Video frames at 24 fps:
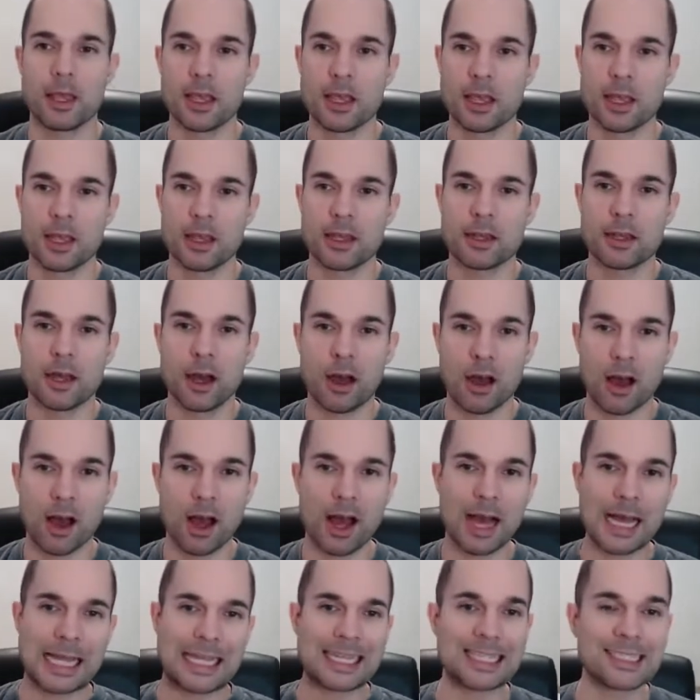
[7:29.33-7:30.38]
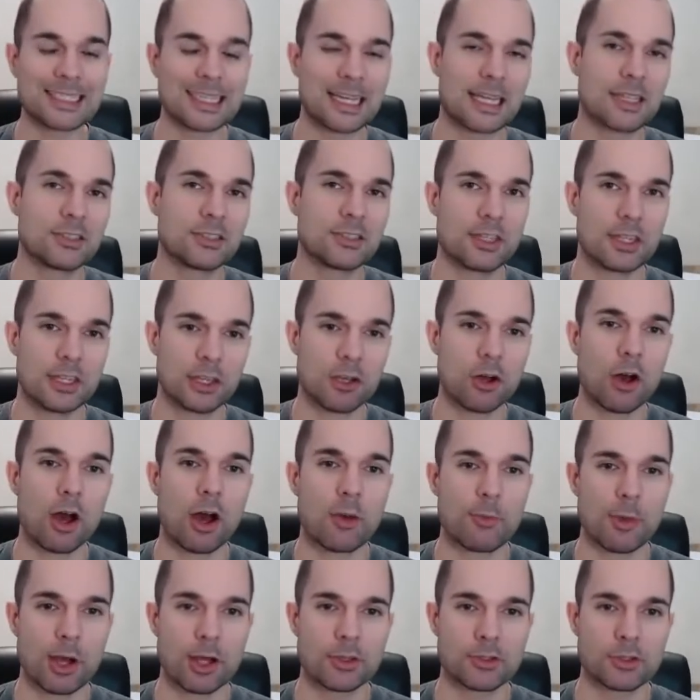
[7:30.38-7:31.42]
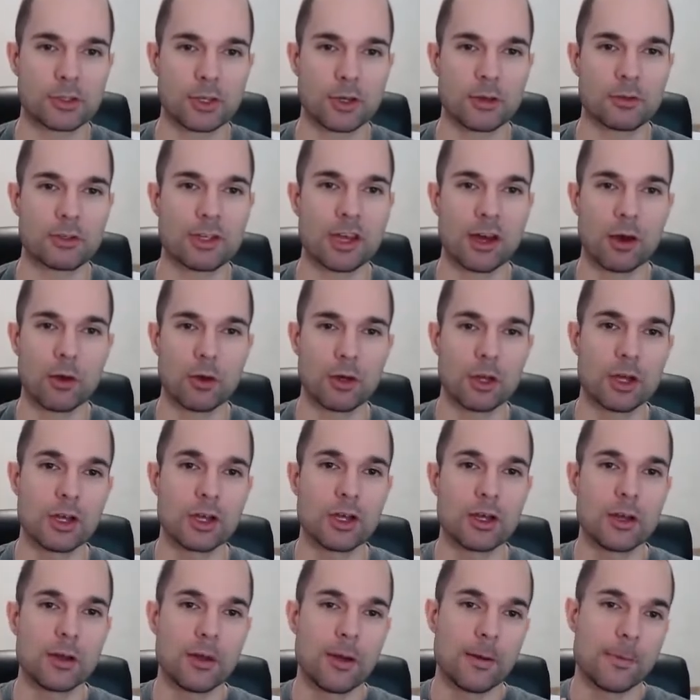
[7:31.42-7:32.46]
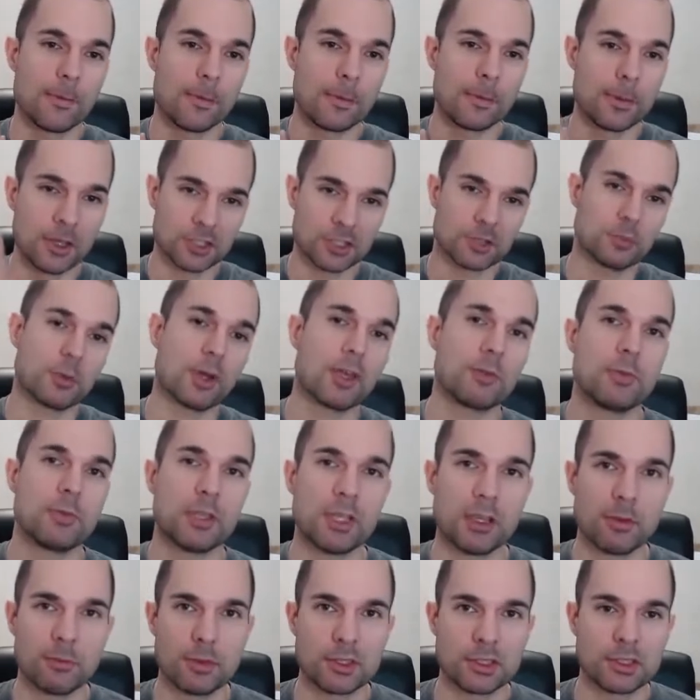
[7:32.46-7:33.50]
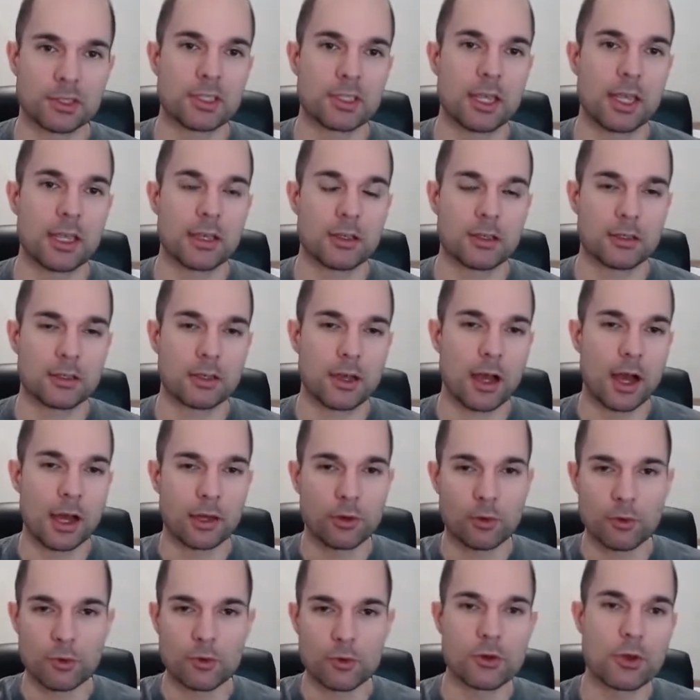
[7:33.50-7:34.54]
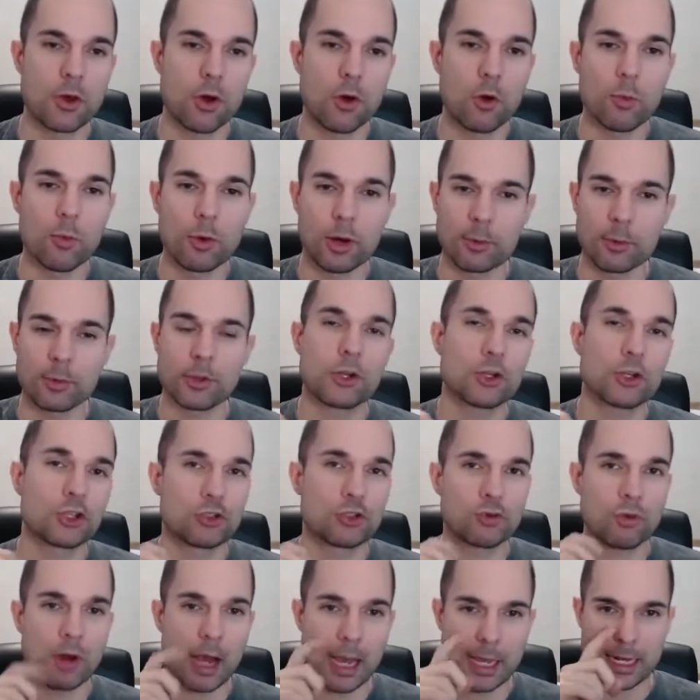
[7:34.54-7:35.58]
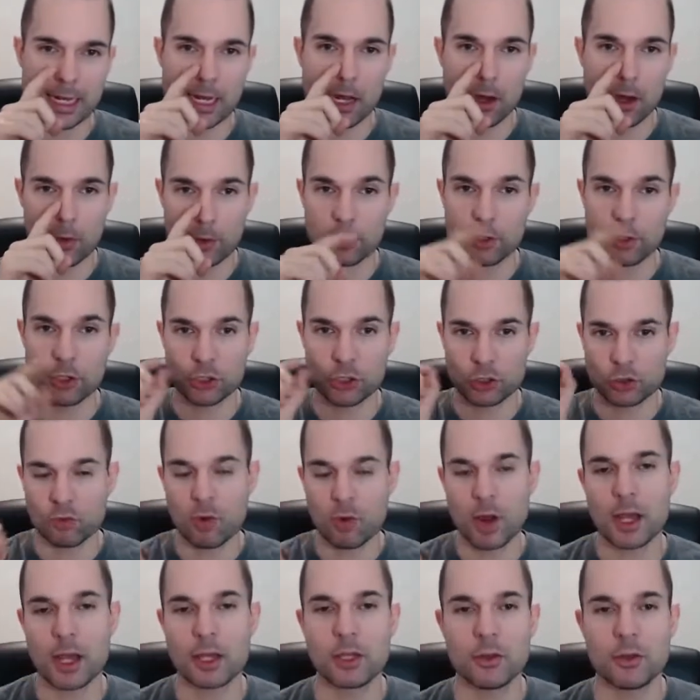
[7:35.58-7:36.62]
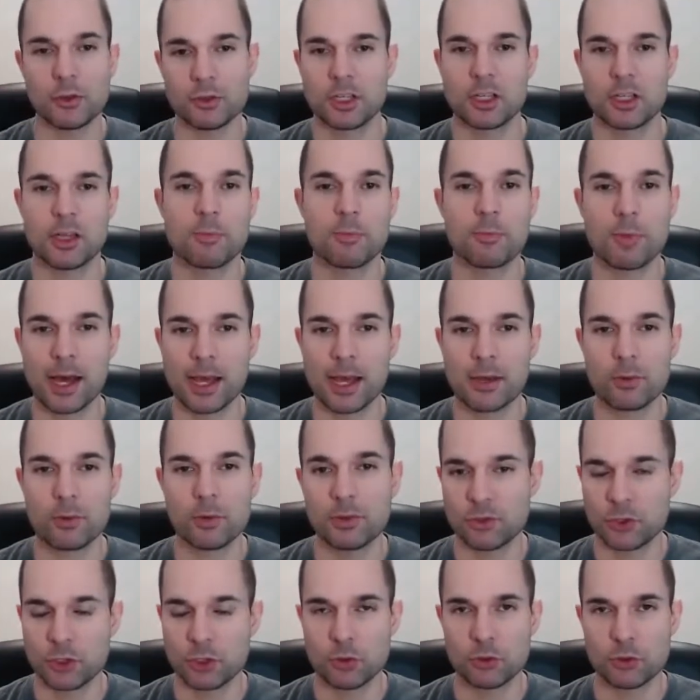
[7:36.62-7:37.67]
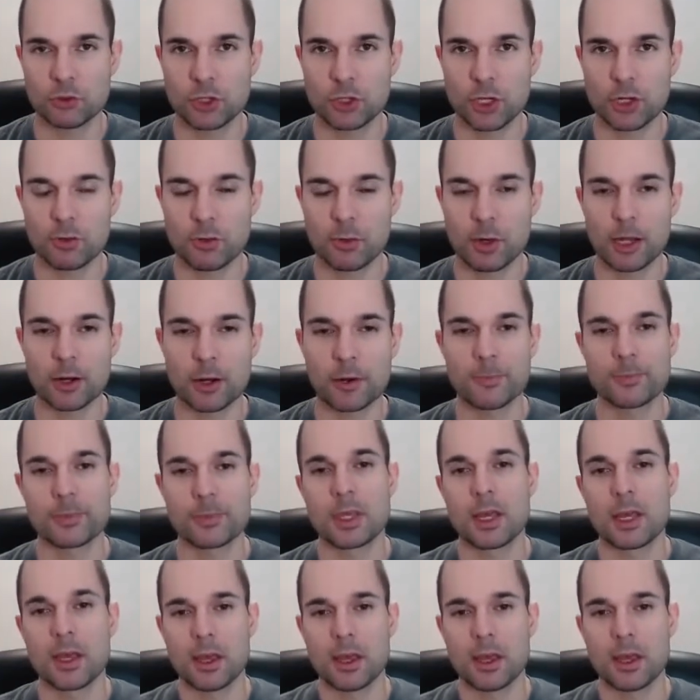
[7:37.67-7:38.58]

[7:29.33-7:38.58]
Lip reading: in a high intensity combat zone. Now, this might be a mistake. I don't know, but I'm going to try it out. I'm going to try using a bi-weave shield generator.